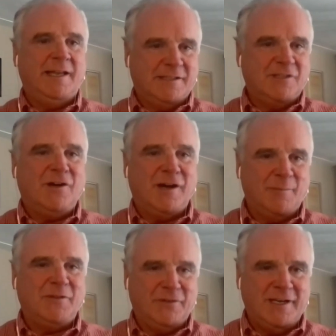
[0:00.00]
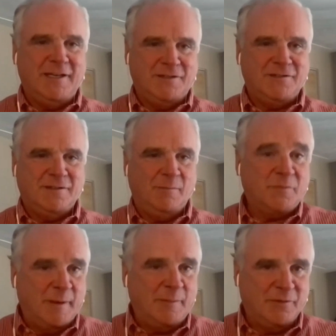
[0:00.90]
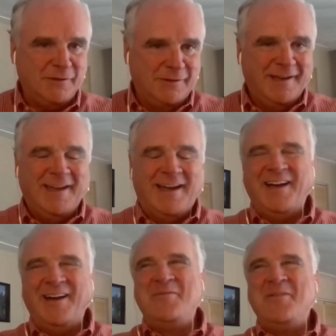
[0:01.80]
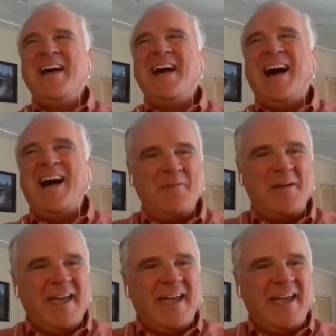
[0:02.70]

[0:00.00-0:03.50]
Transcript: like to talk about their kids. Most people do.